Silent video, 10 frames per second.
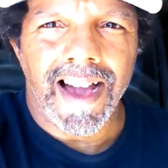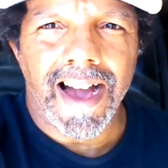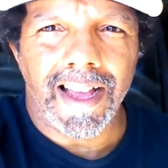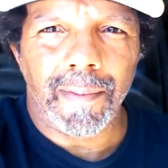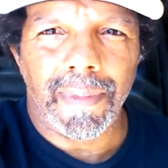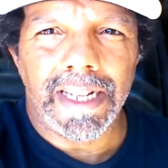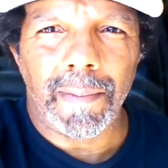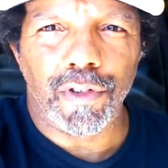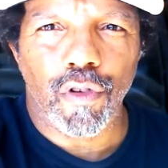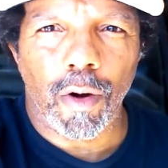Hi, my
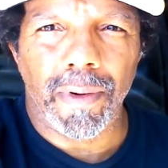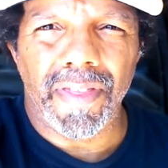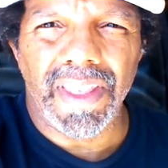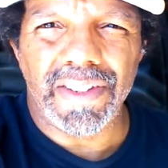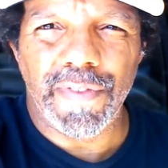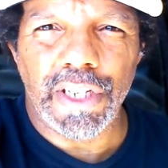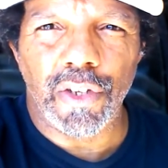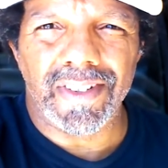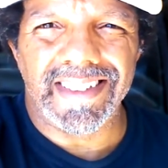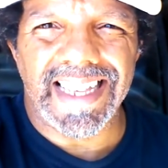name is Robert. This
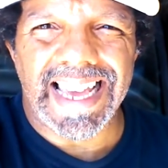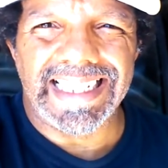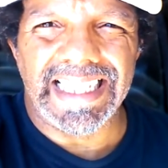video is designed